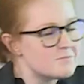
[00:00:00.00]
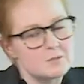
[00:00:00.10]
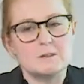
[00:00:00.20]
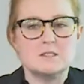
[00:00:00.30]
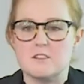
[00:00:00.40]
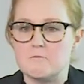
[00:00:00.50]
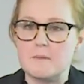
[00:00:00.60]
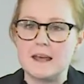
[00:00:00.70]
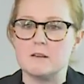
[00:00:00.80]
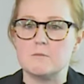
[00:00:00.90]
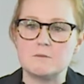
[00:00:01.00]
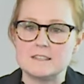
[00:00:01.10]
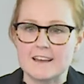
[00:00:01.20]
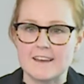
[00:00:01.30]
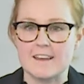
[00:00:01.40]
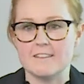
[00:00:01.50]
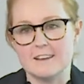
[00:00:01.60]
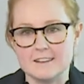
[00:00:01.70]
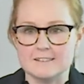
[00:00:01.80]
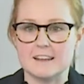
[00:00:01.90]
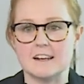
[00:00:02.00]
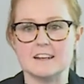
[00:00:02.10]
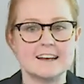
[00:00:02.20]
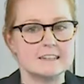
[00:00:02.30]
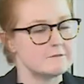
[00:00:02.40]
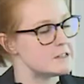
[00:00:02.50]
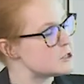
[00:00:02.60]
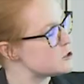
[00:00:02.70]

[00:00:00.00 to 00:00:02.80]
what we sort of mean when we say that their connective tissue